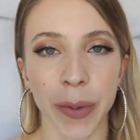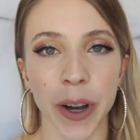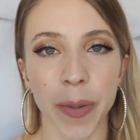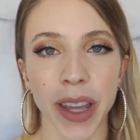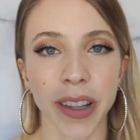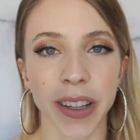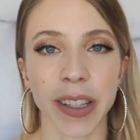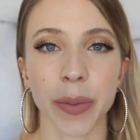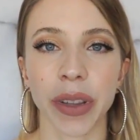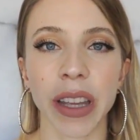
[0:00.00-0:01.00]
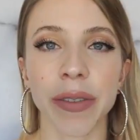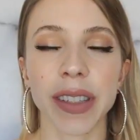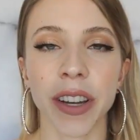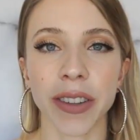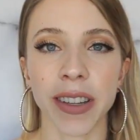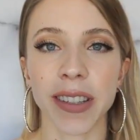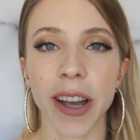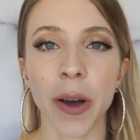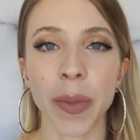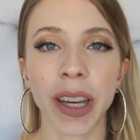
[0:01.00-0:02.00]
about my thoughts and beliefs on this
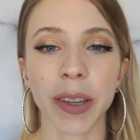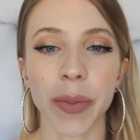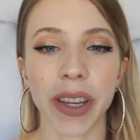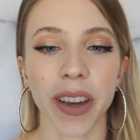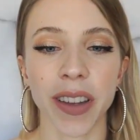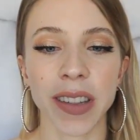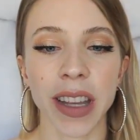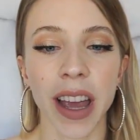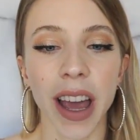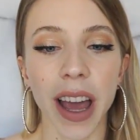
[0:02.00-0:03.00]
topic, because